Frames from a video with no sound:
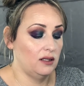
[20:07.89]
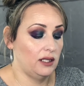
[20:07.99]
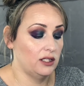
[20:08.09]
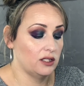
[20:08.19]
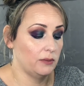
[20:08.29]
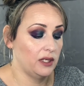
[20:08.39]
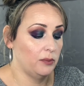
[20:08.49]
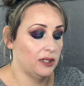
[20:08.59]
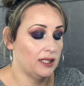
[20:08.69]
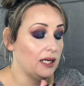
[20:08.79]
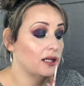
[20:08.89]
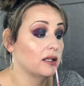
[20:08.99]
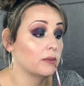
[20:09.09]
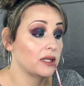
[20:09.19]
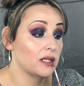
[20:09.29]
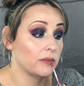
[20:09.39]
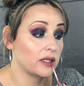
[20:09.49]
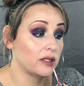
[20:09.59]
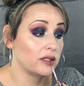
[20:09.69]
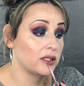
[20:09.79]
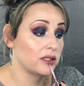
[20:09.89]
I just want to put that a little bit in the middle.